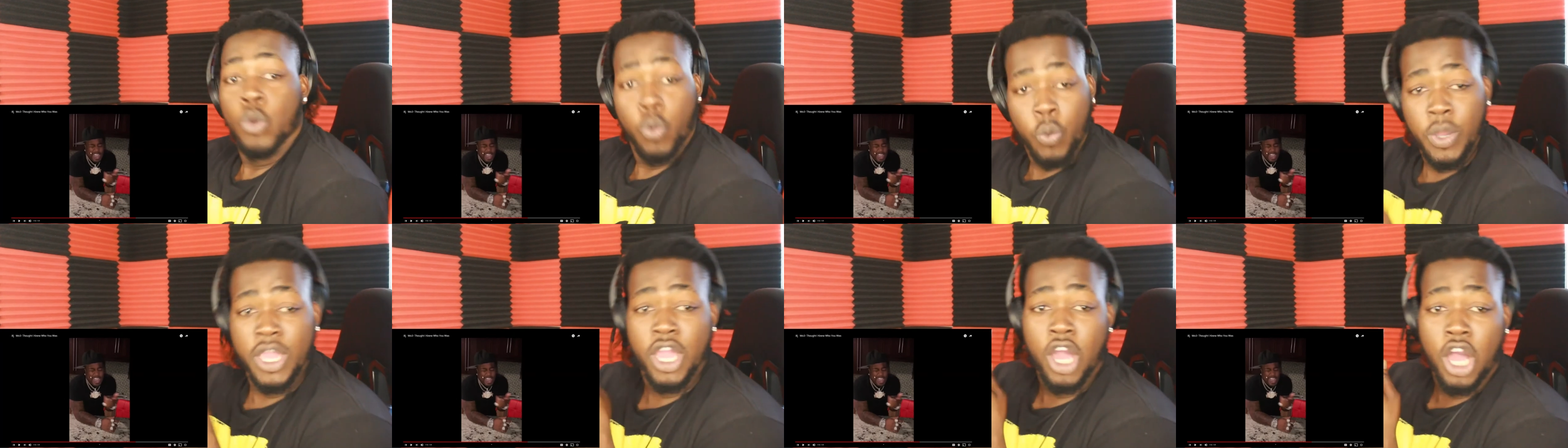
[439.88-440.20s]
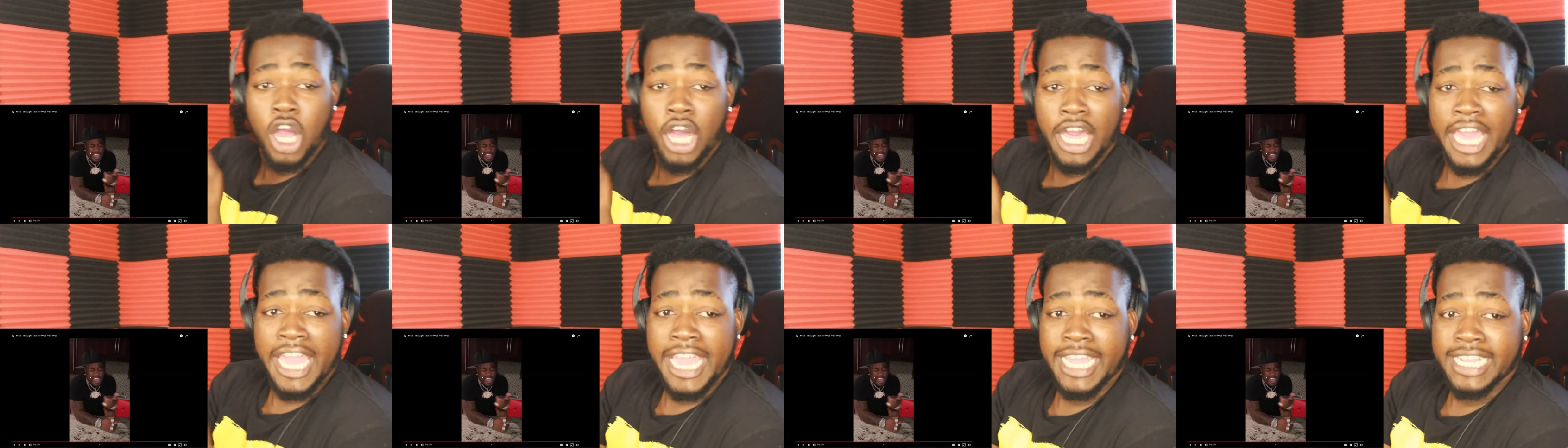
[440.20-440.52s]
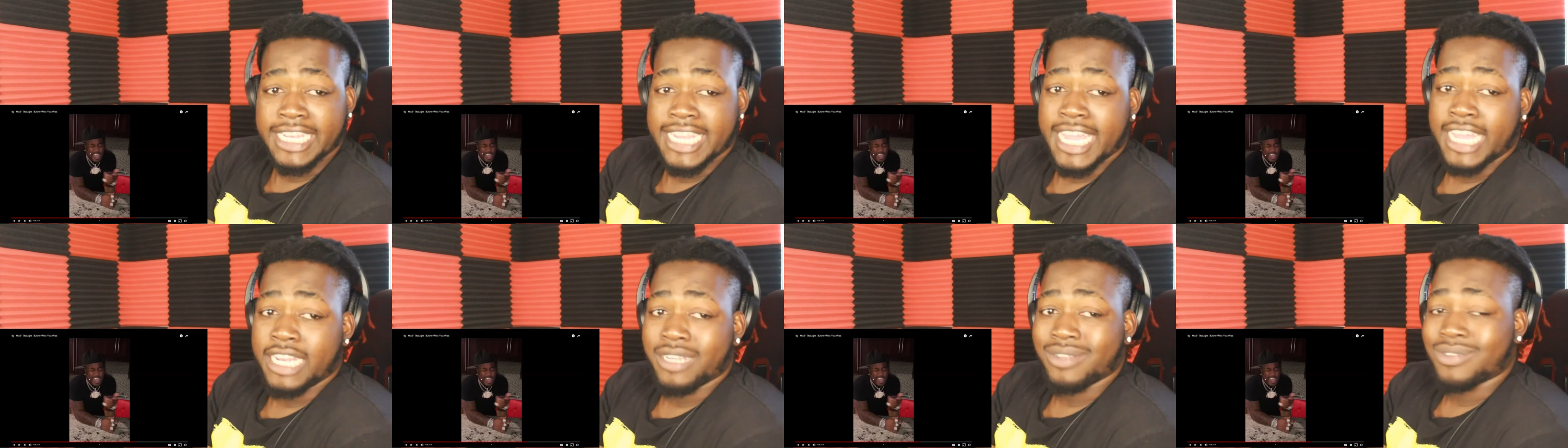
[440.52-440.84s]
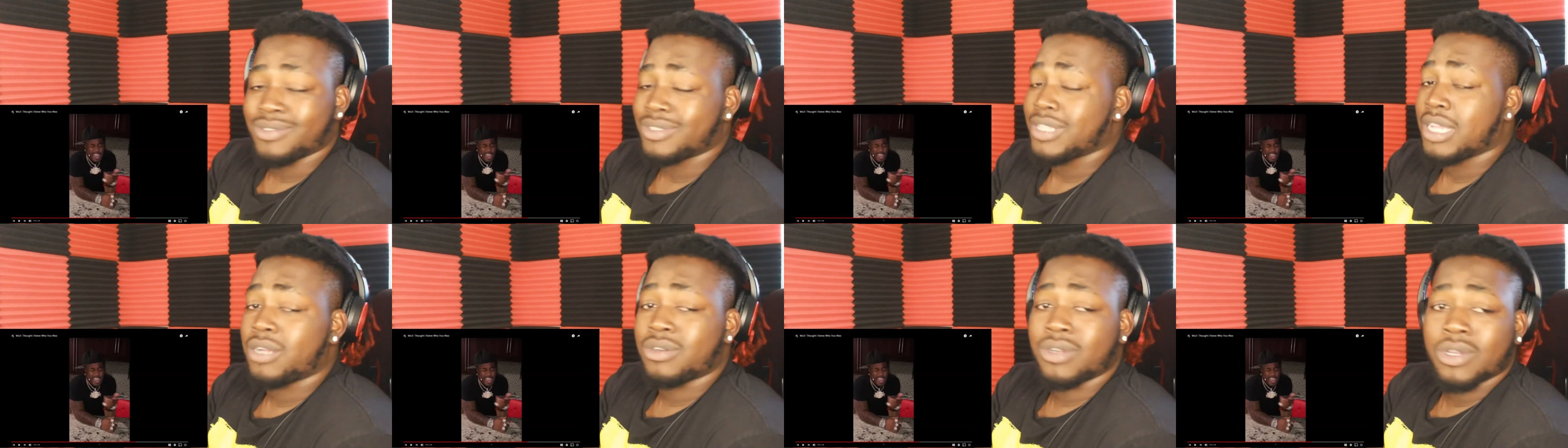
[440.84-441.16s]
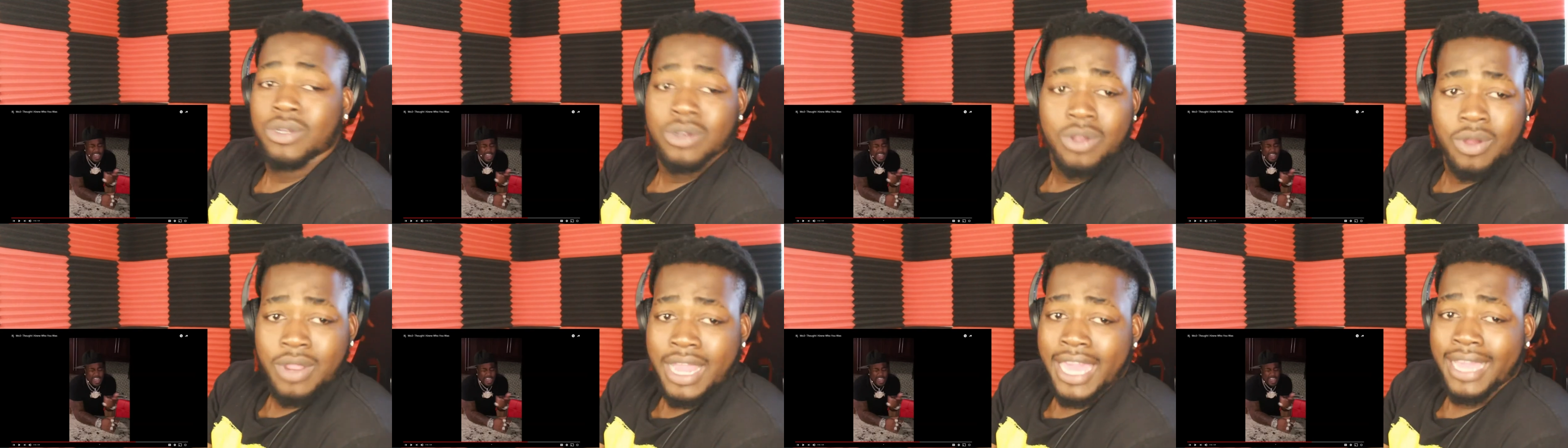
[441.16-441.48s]
We all had that little. Don't
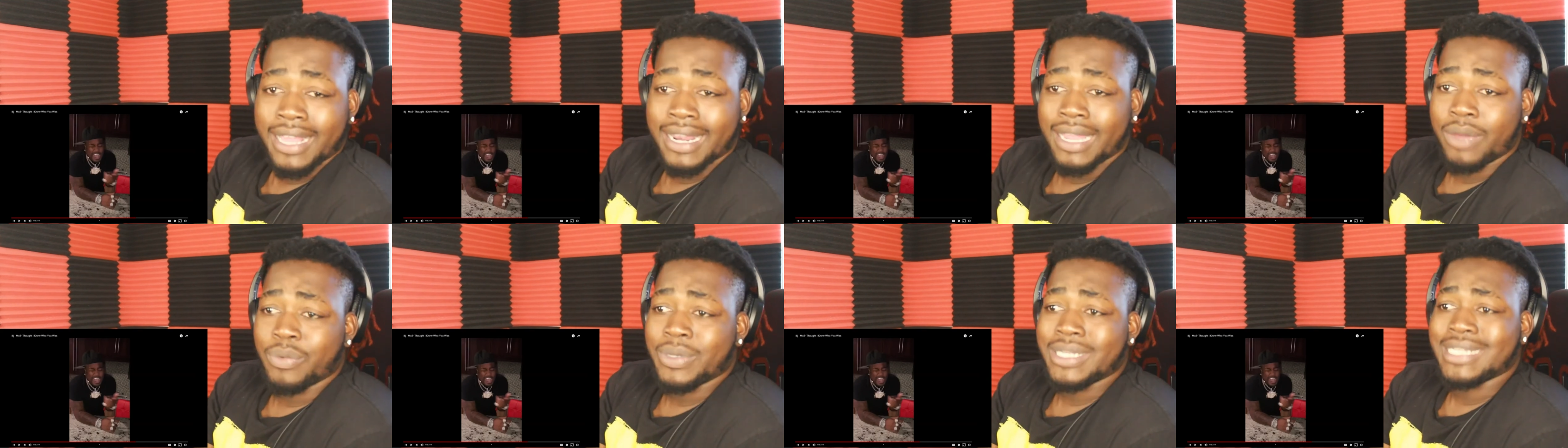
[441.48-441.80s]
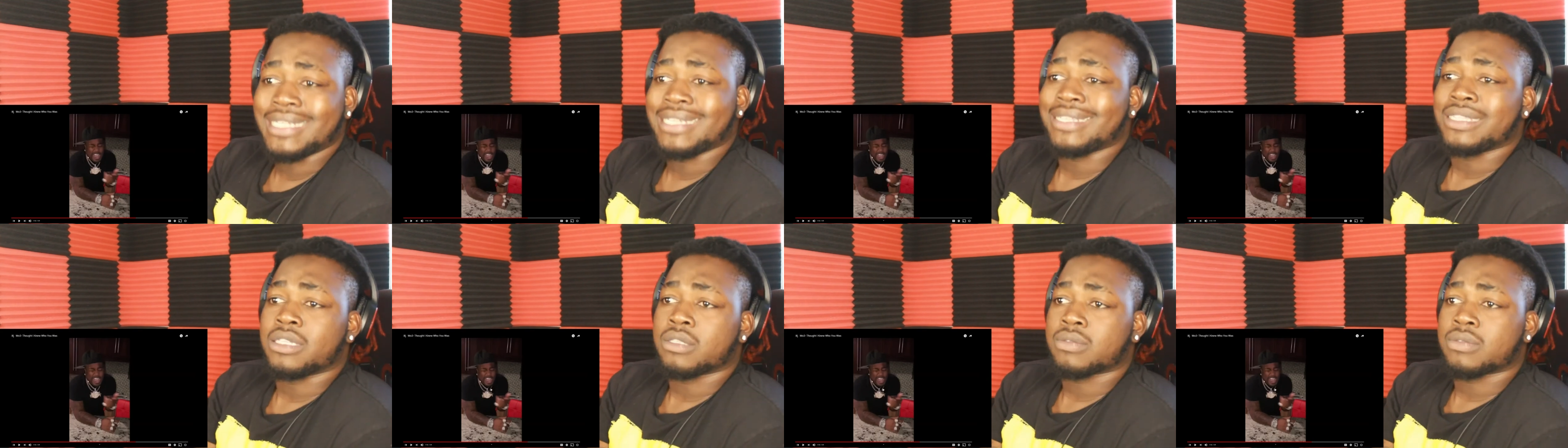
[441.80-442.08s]
don't don't act like we did